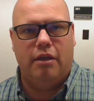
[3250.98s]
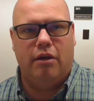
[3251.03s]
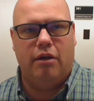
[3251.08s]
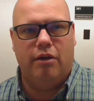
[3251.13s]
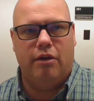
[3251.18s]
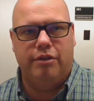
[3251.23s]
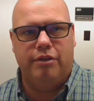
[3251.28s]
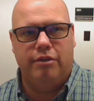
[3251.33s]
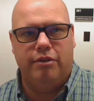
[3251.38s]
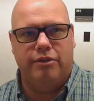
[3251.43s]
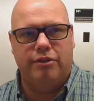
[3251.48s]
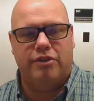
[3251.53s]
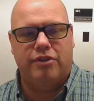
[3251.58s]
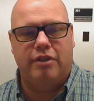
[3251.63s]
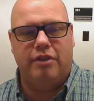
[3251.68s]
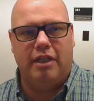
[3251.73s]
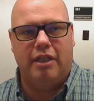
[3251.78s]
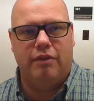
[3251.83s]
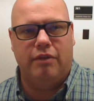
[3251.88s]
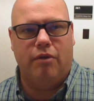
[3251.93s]
are used
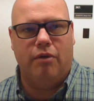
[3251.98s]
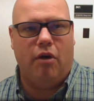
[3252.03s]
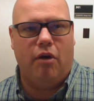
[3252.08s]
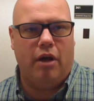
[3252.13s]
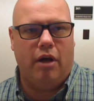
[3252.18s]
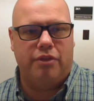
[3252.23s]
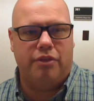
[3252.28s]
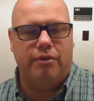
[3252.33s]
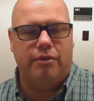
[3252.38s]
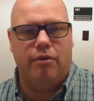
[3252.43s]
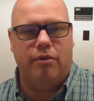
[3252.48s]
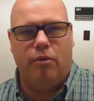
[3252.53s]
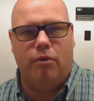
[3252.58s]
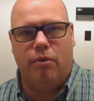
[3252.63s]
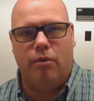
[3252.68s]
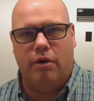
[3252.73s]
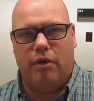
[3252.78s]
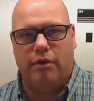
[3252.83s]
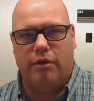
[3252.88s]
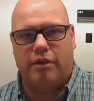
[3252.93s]
to either author
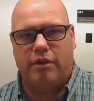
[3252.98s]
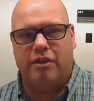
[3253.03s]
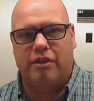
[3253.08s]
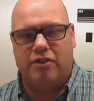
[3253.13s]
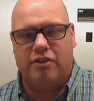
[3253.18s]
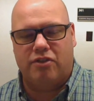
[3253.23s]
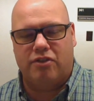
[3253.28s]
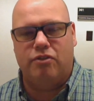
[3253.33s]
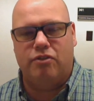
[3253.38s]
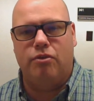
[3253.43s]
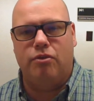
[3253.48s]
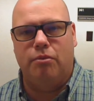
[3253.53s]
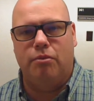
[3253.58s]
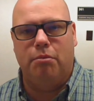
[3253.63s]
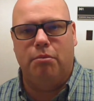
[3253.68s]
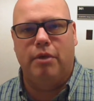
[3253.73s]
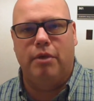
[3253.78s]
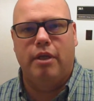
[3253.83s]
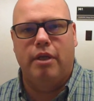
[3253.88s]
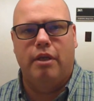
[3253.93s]
or
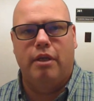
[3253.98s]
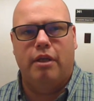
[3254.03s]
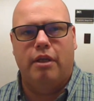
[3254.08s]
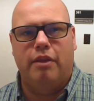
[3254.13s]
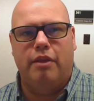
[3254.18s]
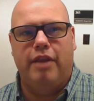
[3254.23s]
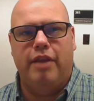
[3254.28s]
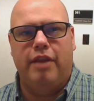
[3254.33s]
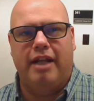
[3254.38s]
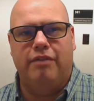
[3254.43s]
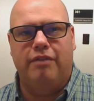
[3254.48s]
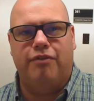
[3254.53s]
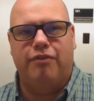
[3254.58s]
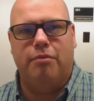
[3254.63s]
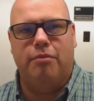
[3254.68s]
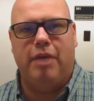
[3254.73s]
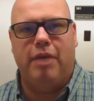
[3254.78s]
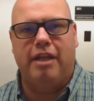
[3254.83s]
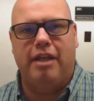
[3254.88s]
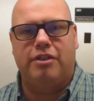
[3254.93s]
consume that
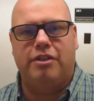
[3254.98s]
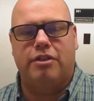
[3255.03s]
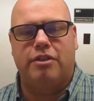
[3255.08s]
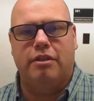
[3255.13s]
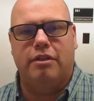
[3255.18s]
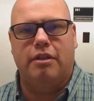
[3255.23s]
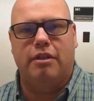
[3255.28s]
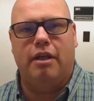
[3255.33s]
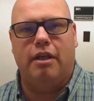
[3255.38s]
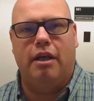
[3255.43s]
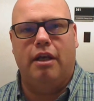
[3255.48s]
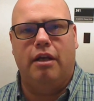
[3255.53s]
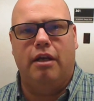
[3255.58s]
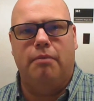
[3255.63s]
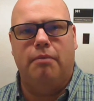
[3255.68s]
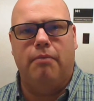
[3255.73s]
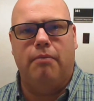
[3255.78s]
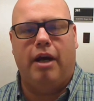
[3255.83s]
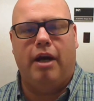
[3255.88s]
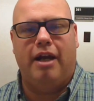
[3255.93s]
information.
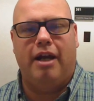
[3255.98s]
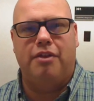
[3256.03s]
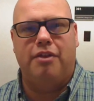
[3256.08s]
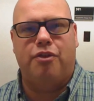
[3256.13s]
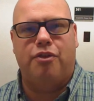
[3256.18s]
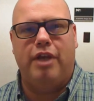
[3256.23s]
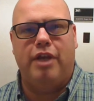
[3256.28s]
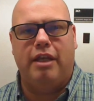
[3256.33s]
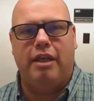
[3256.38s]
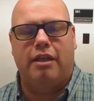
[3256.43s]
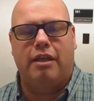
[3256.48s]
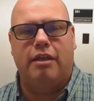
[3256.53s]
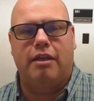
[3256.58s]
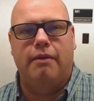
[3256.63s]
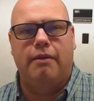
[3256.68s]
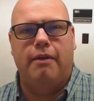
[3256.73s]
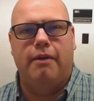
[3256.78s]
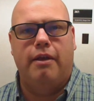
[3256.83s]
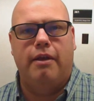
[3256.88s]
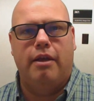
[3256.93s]
I think
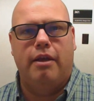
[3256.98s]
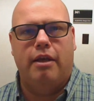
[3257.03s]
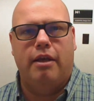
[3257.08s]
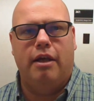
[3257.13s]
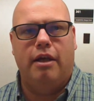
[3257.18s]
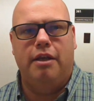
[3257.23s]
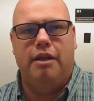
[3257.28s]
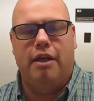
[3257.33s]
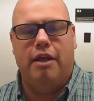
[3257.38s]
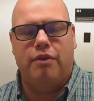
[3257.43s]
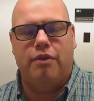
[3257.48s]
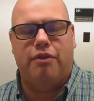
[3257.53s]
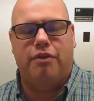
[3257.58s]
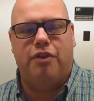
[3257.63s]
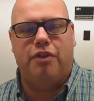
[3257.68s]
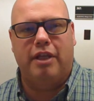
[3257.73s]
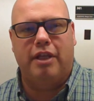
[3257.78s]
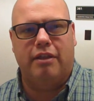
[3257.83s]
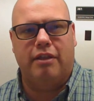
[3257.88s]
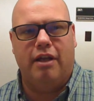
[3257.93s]
another
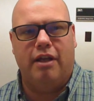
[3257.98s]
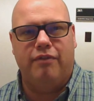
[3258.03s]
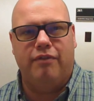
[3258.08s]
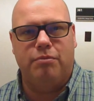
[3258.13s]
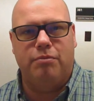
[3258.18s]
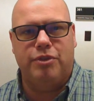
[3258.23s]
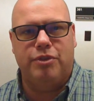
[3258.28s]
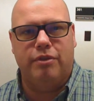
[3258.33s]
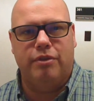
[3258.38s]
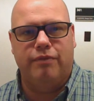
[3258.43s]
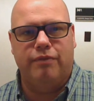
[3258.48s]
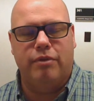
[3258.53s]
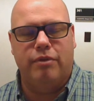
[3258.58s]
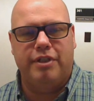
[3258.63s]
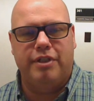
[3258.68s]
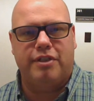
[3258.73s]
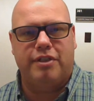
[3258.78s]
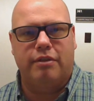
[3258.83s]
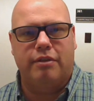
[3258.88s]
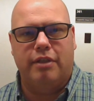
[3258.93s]
thing that I've observed
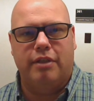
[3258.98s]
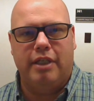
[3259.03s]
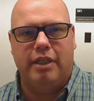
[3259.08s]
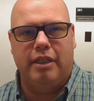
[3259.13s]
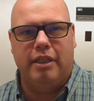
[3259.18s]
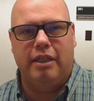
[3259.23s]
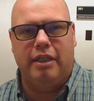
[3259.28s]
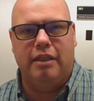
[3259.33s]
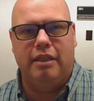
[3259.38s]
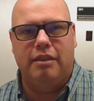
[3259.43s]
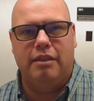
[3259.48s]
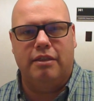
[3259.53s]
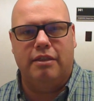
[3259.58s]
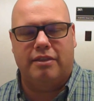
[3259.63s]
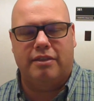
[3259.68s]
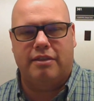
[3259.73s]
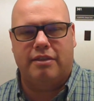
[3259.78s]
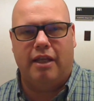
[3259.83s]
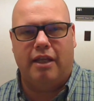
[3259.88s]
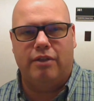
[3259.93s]
recently in the
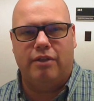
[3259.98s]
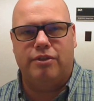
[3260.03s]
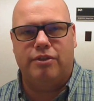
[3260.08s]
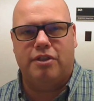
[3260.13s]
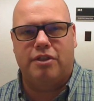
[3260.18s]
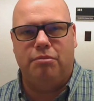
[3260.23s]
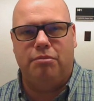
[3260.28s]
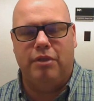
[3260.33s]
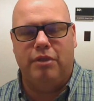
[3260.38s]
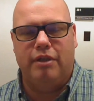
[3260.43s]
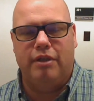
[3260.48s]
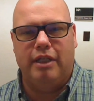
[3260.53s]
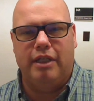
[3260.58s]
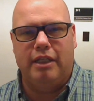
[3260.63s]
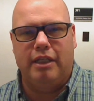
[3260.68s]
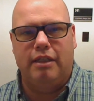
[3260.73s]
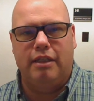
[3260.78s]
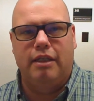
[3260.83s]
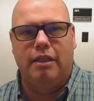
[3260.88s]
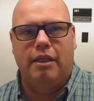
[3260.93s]
standards
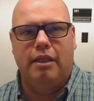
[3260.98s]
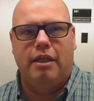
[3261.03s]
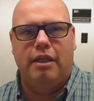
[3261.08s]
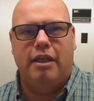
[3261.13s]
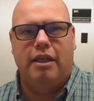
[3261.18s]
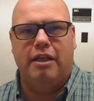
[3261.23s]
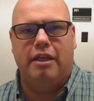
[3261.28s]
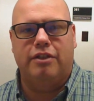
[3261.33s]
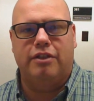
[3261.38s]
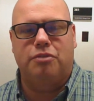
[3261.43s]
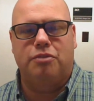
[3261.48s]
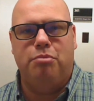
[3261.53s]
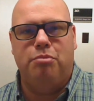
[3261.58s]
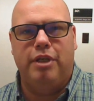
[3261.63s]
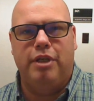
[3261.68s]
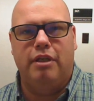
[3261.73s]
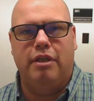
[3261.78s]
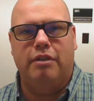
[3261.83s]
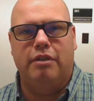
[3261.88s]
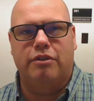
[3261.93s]
community has
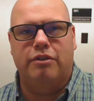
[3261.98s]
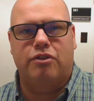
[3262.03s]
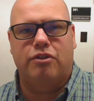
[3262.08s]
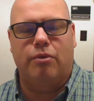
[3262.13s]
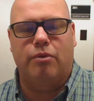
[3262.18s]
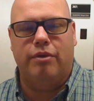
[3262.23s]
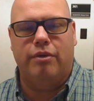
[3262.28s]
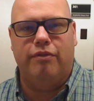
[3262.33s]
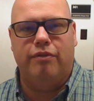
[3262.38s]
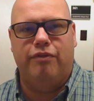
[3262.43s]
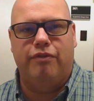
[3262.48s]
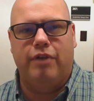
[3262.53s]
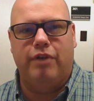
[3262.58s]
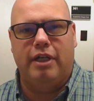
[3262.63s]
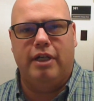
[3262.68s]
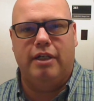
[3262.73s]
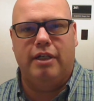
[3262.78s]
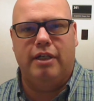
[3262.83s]
been sort of